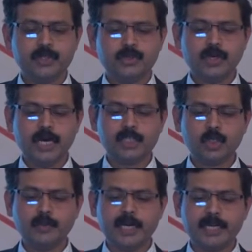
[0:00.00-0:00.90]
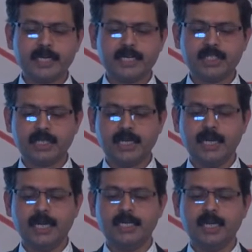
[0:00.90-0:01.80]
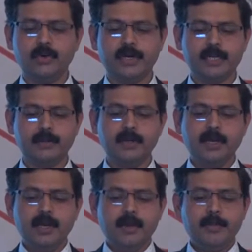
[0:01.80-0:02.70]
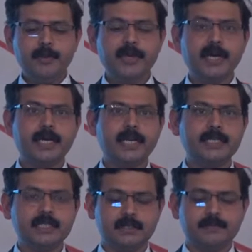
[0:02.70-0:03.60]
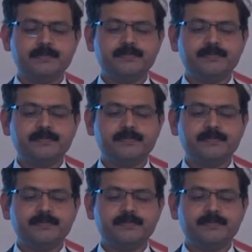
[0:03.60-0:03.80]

So, atheroma regression and LDL lowering may be a greater